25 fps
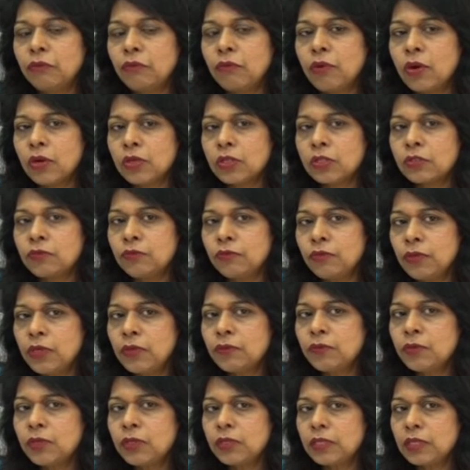what
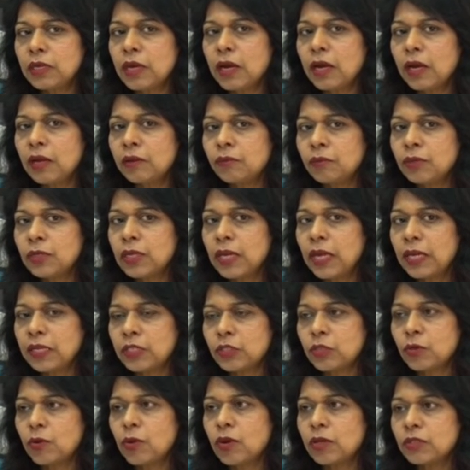I would
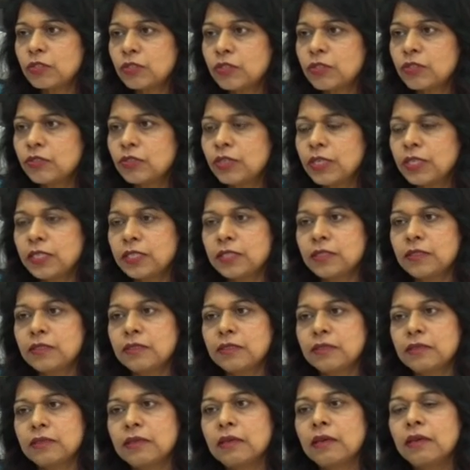like to concentrate
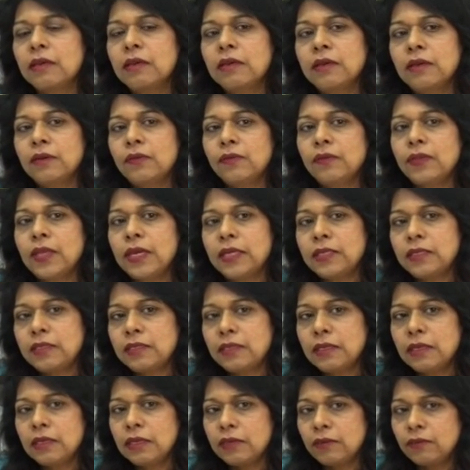is that
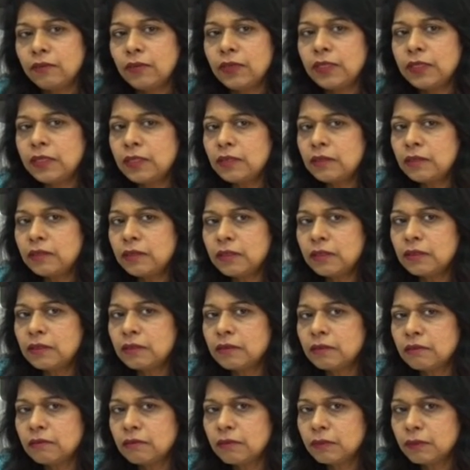within
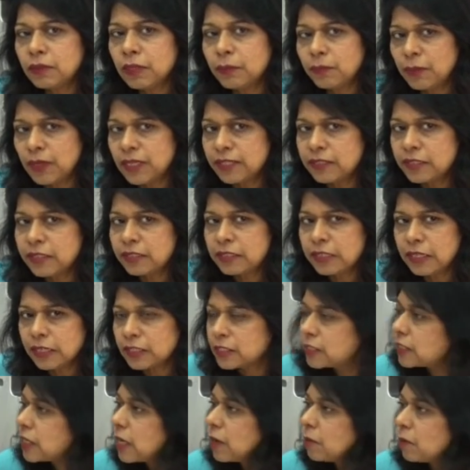the present
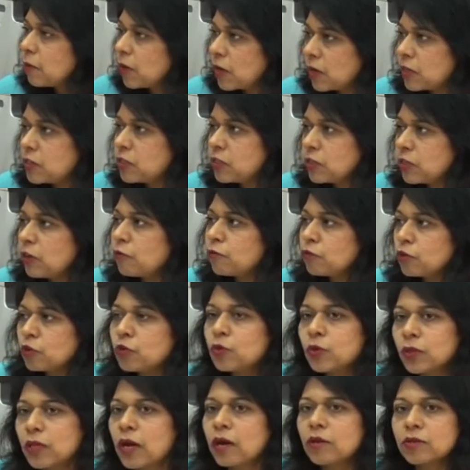textile policy of
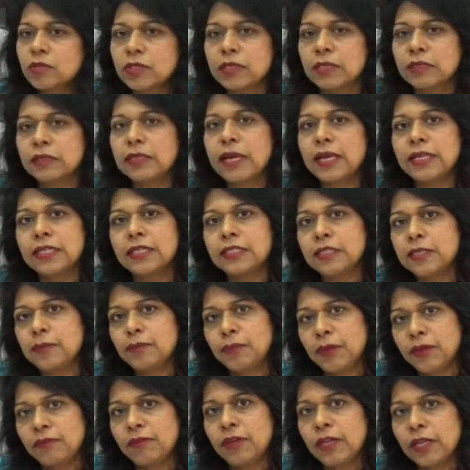2000, that is a
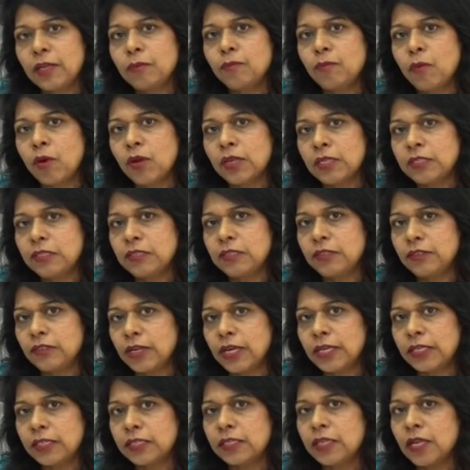prevalent policy
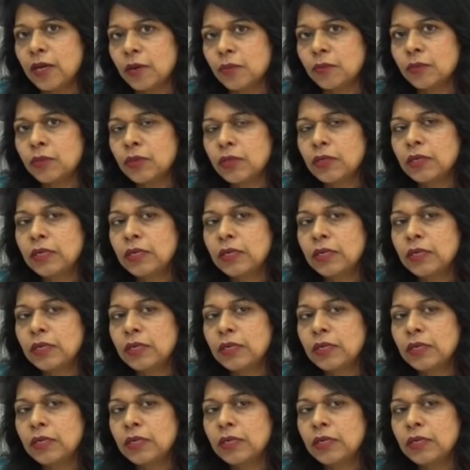right now,